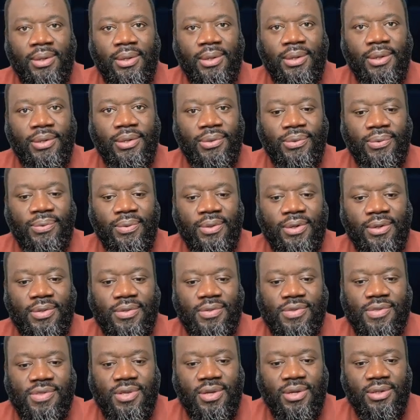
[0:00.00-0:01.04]
Hello,
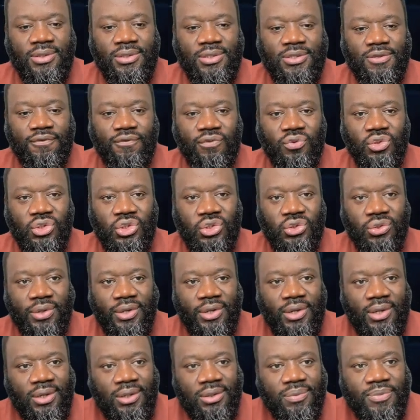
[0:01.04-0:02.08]
and thanks for
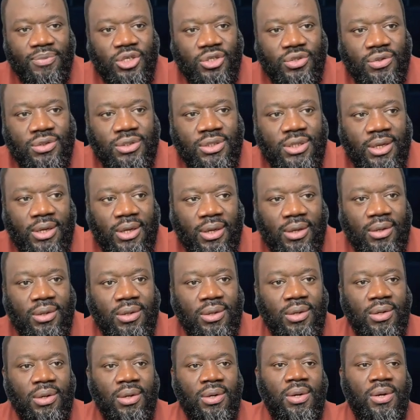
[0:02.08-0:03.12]
joining me today.